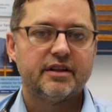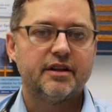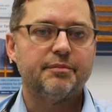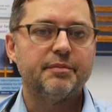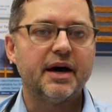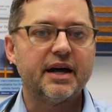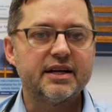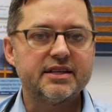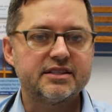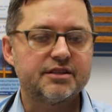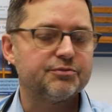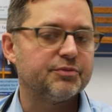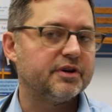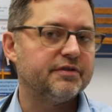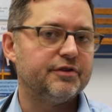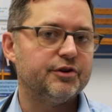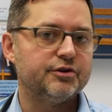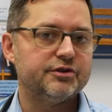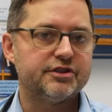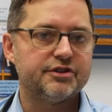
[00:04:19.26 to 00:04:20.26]
The medicine
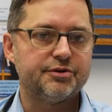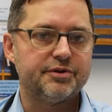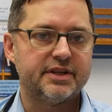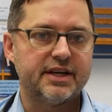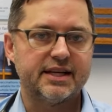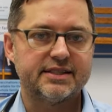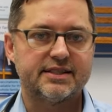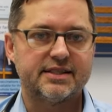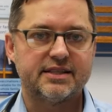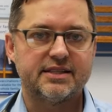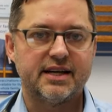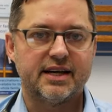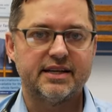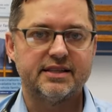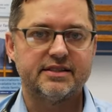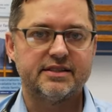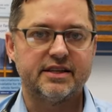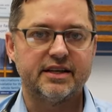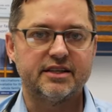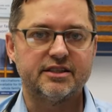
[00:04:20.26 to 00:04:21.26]
we've used to
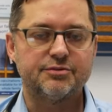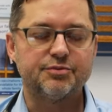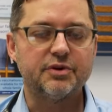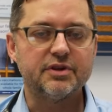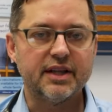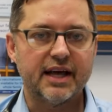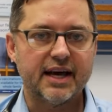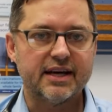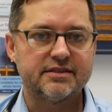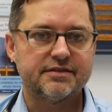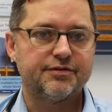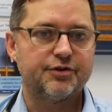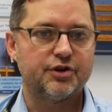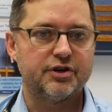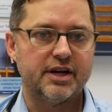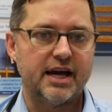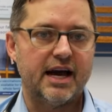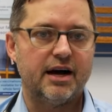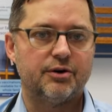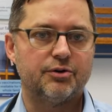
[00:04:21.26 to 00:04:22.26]
anesthetize things will last
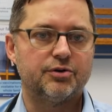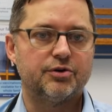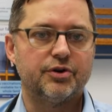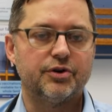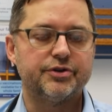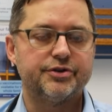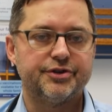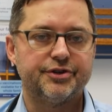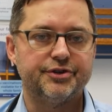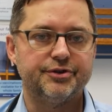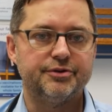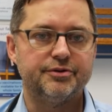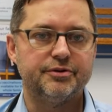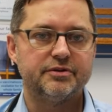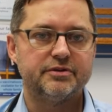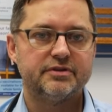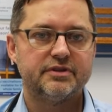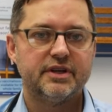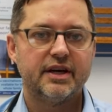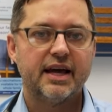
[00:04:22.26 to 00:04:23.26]
for an hour or two.